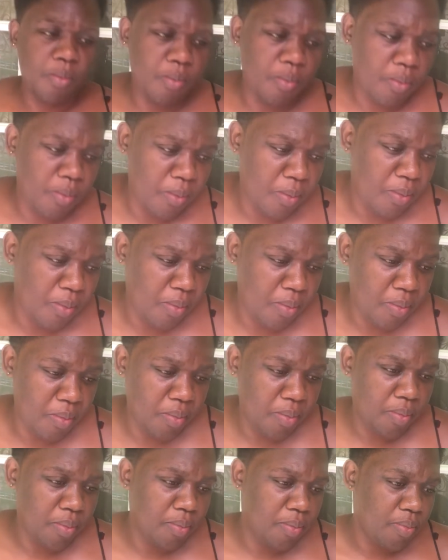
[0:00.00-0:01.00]

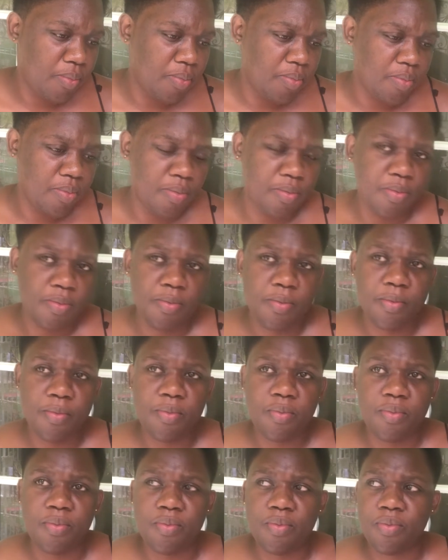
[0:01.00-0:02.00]

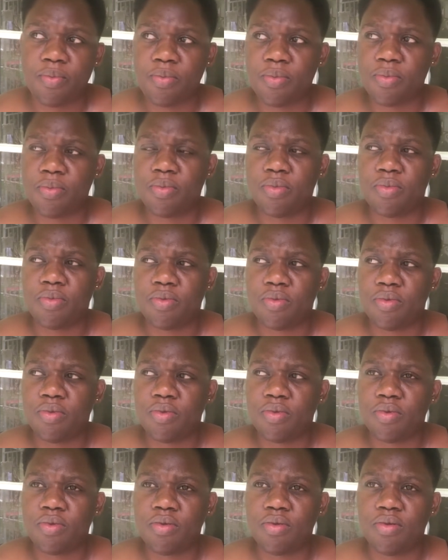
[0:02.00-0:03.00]

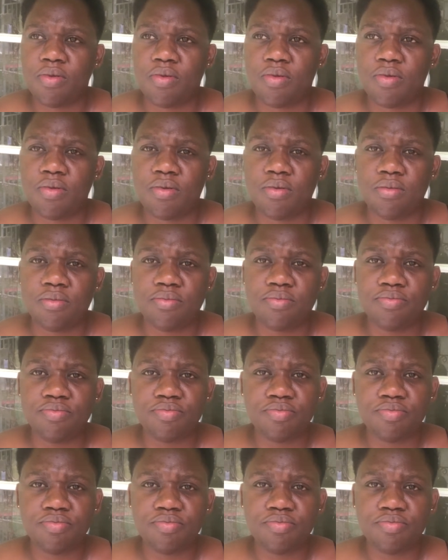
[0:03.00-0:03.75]
(silence)